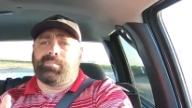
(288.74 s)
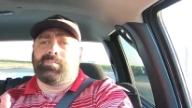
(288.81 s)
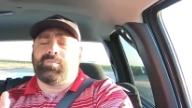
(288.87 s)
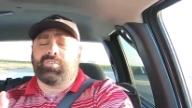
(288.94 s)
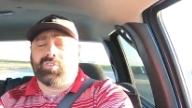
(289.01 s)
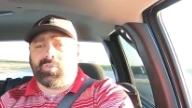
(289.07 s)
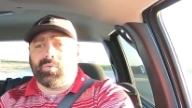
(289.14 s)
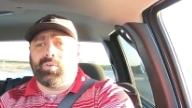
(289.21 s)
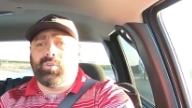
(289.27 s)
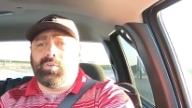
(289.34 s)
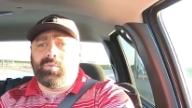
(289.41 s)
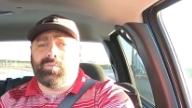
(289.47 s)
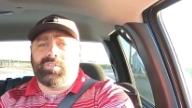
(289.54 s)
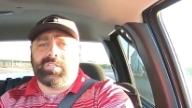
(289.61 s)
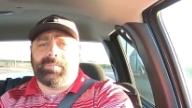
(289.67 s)

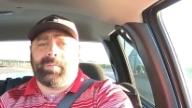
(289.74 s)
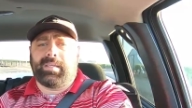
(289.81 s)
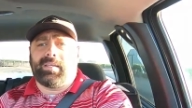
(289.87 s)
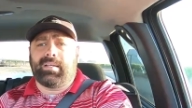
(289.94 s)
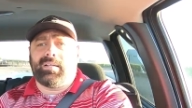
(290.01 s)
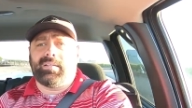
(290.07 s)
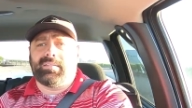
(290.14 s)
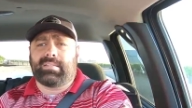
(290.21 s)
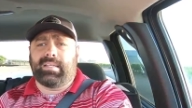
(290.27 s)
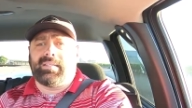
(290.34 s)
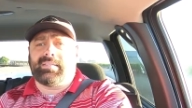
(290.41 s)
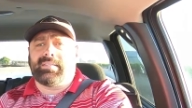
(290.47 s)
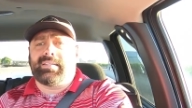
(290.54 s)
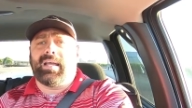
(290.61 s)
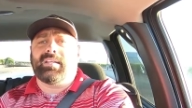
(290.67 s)
screw, just because
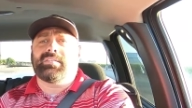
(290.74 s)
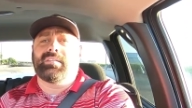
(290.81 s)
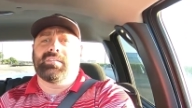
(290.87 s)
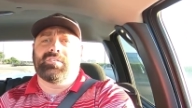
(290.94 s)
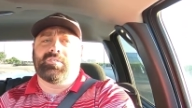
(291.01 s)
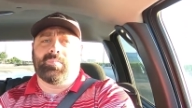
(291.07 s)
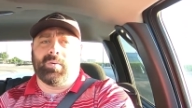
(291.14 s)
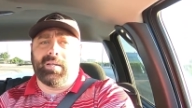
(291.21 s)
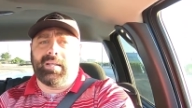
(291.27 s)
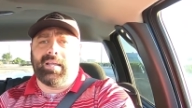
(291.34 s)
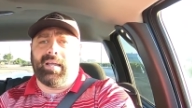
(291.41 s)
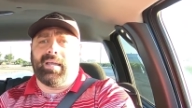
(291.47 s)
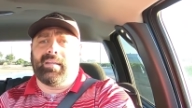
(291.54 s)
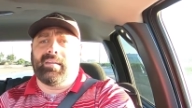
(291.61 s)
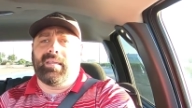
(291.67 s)
it's attached to the spring
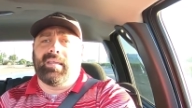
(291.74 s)
guide,